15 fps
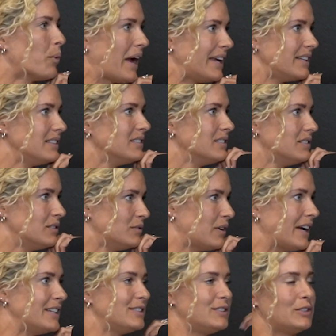
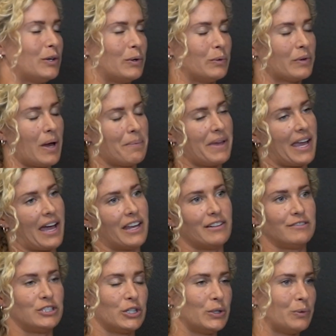Right. So coming out
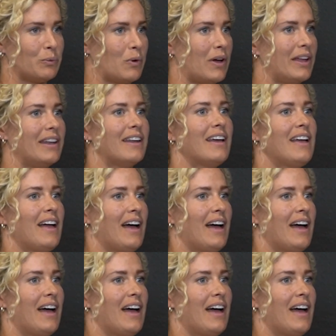of turn 1,